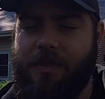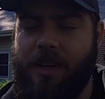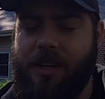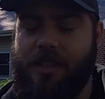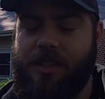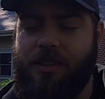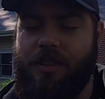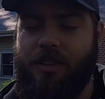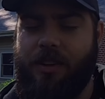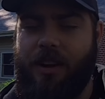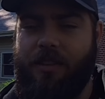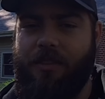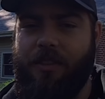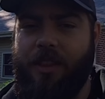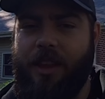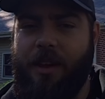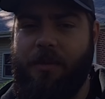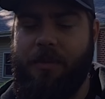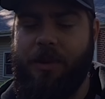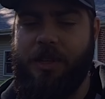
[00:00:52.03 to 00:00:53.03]
makes travel
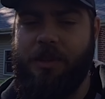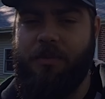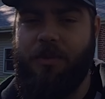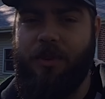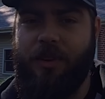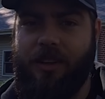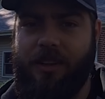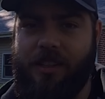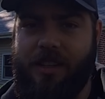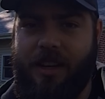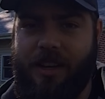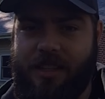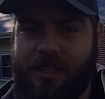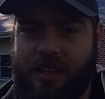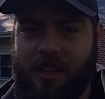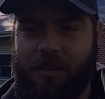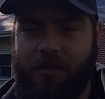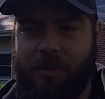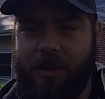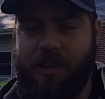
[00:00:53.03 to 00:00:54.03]
that much more
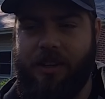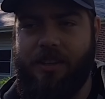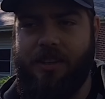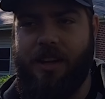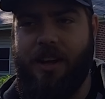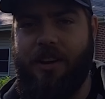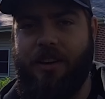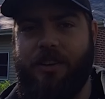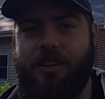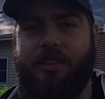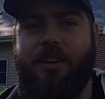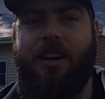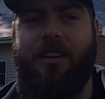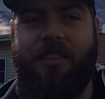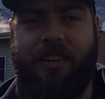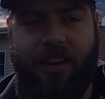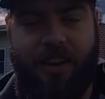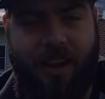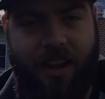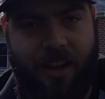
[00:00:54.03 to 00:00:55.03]
exhausting because now you're
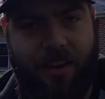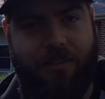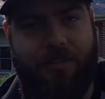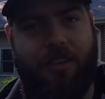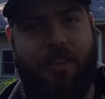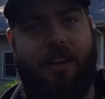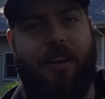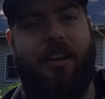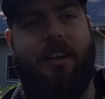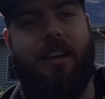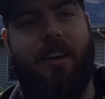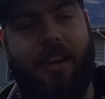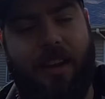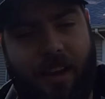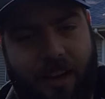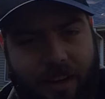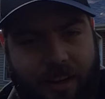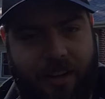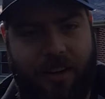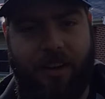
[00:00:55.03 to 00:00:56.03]
driving and flying
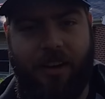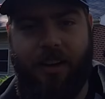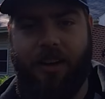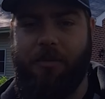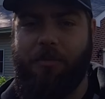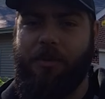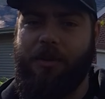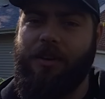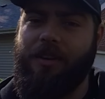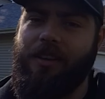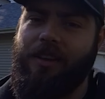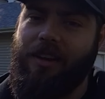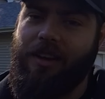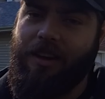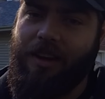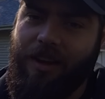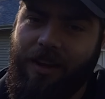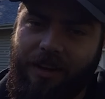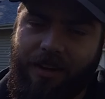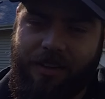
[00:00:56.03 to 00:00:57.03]
and getting up early
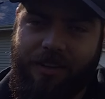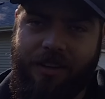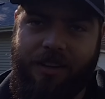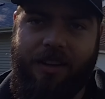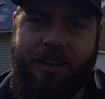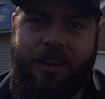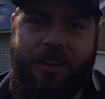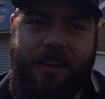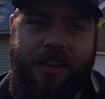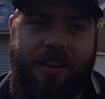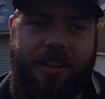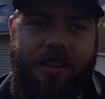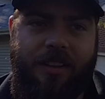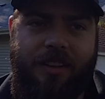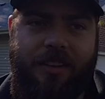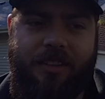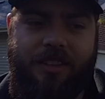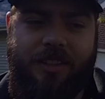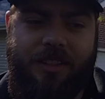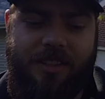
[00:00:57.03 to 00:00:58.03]
and
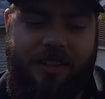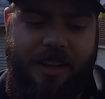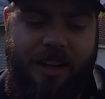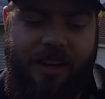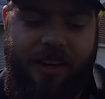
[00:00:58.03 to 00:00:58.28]
just